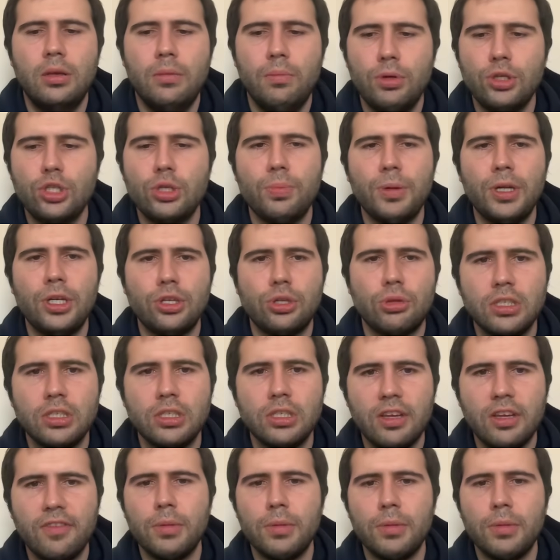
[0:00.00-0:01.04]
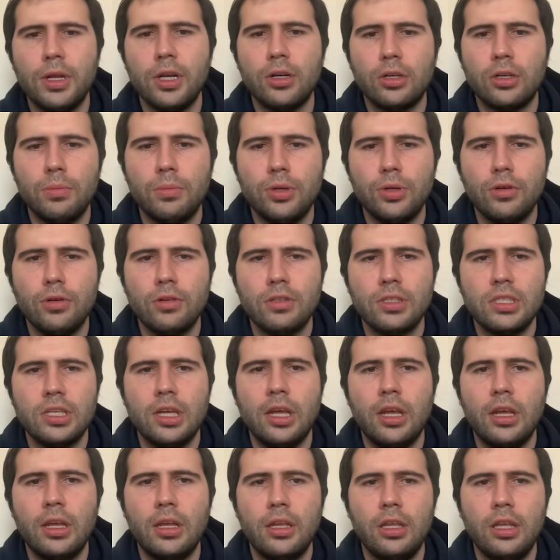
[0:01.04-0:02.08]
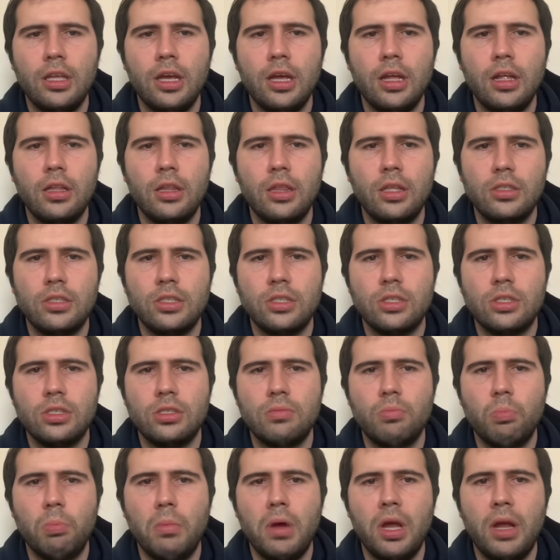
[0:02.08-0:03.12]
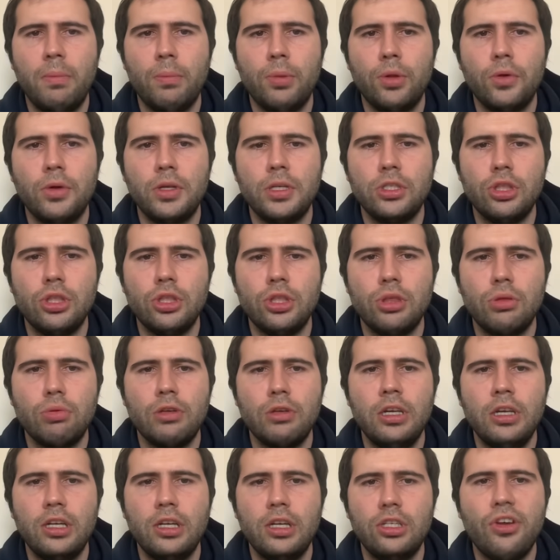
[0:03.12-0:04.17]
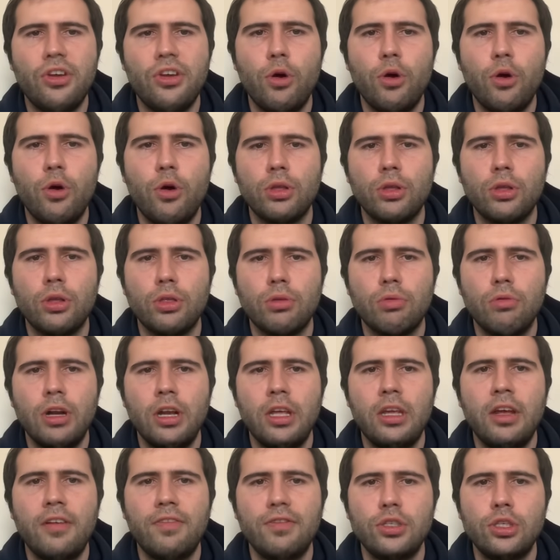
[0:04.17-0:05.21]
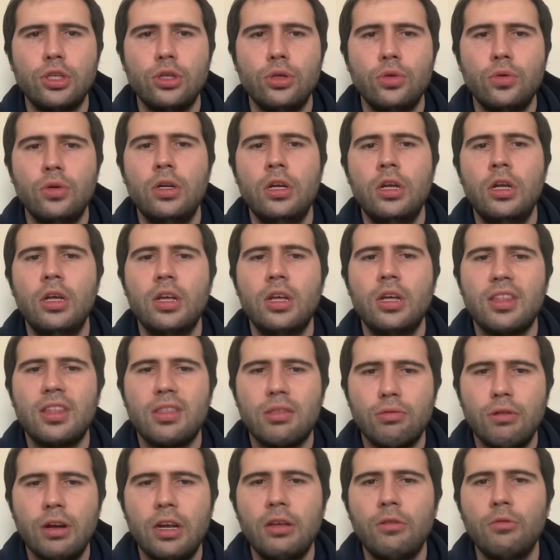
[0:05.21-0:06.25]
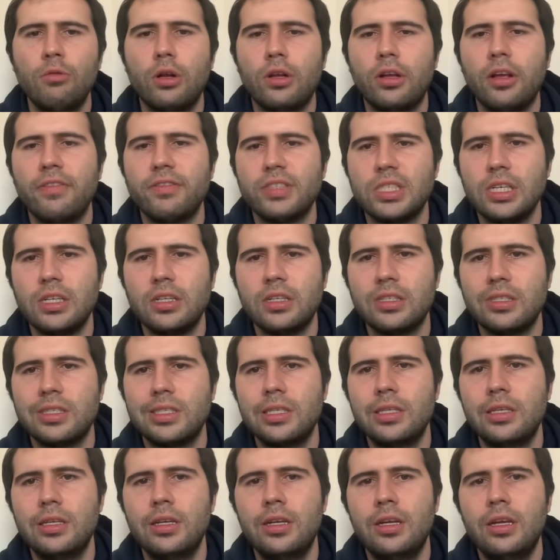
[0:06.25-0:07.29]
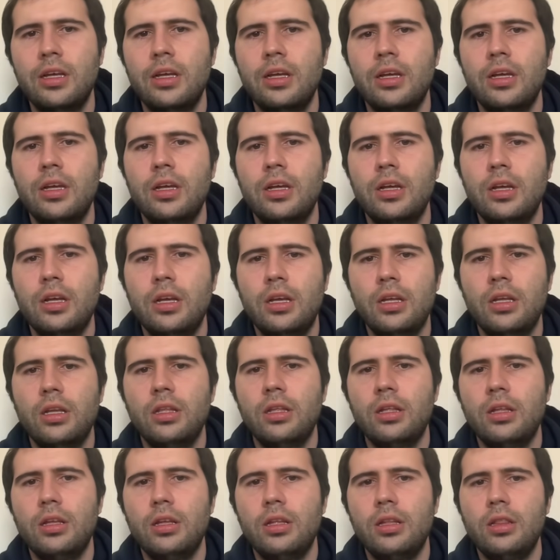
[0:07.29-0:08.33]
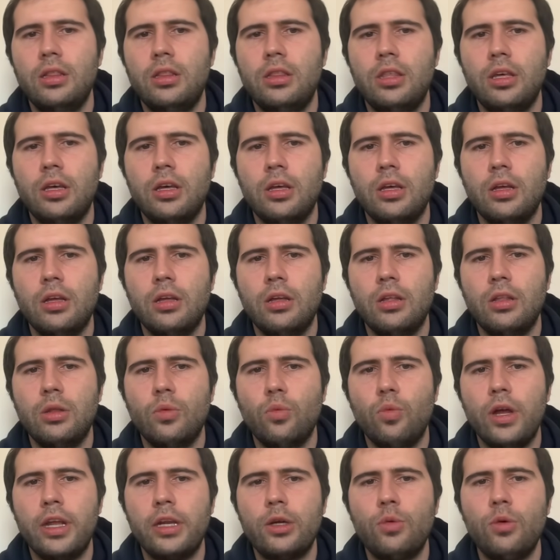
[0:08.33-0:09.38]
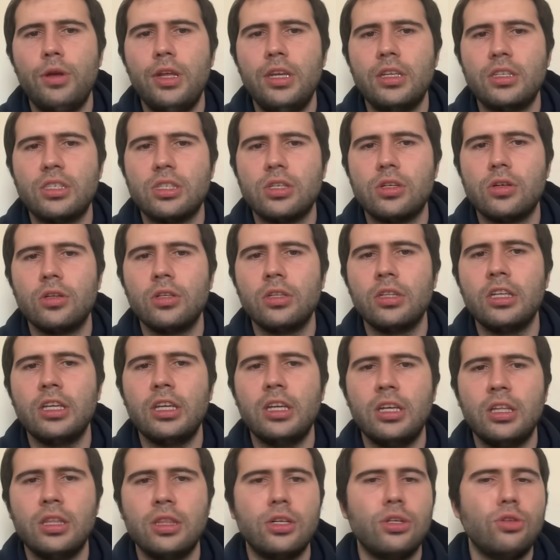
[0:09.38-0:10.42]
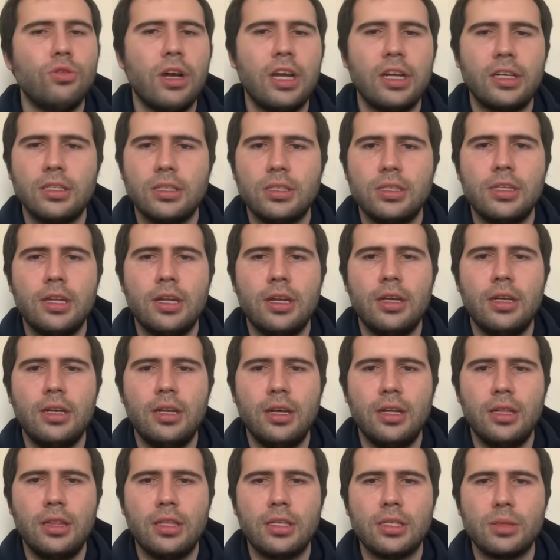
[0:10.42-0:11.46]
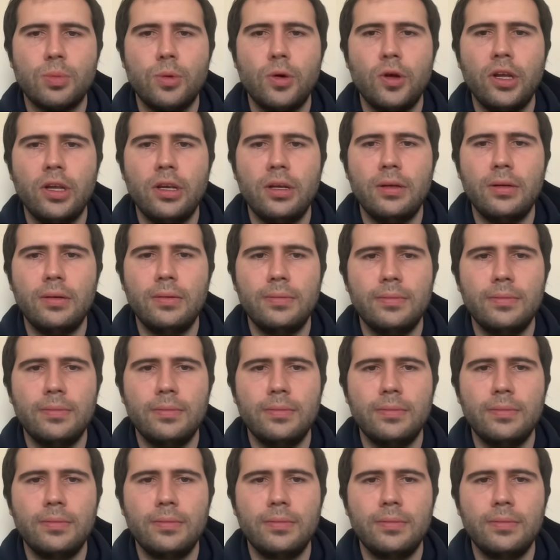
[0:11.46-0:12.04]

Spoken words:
Bishop h3 is even better, computer is saying. Yeah, this is mind-blowing. g3, knight g4. We're threatening f2, threatening rook f6. The white queen is certainly in the dragon's den at this point.